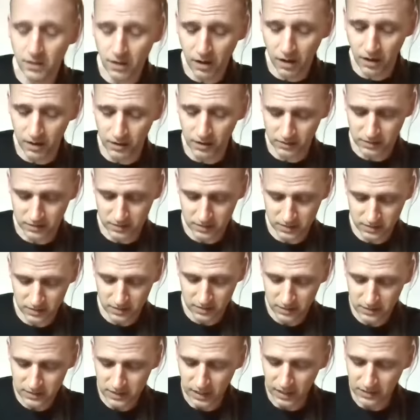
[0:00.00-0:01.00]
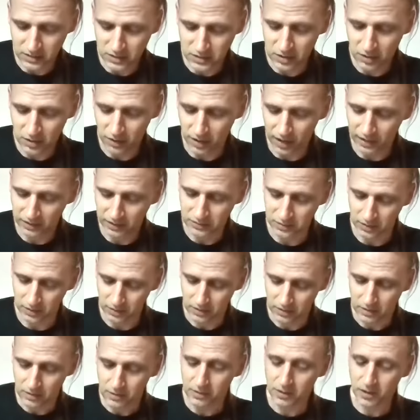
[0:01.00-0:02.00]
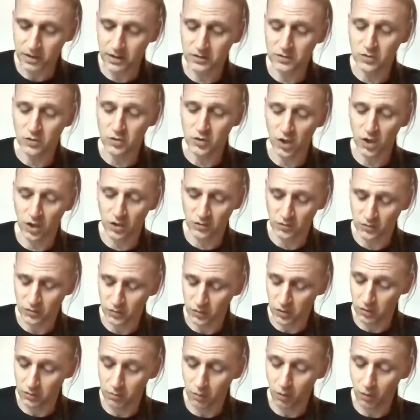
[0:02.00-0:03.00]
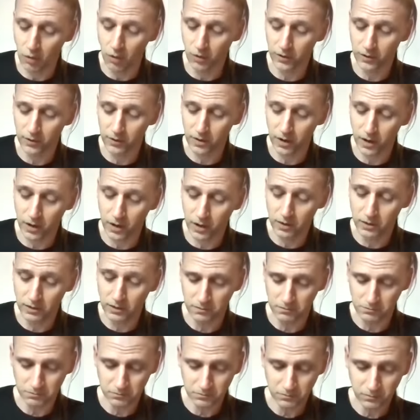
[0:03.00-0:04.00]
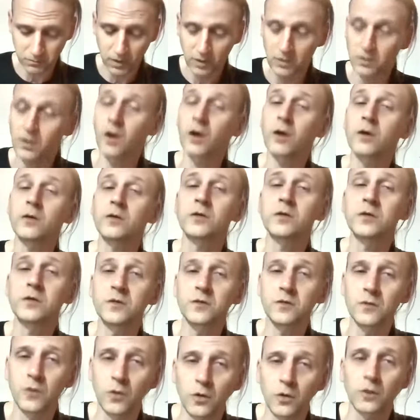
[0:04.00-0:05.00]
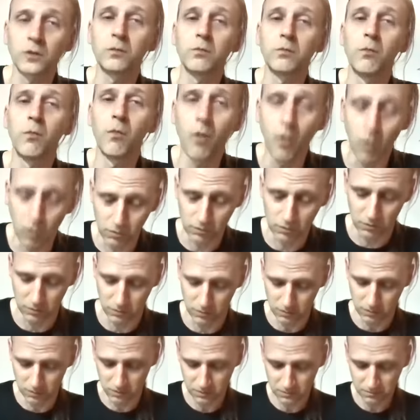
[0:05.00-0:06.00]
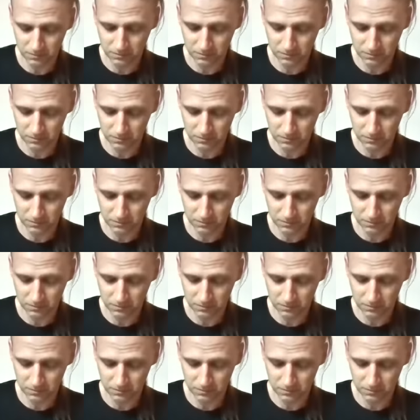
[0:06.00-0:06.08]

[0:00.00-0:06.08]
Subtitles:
yes," said Sir Ector. "Yes, yes, good morning, eh? Yes, good morning."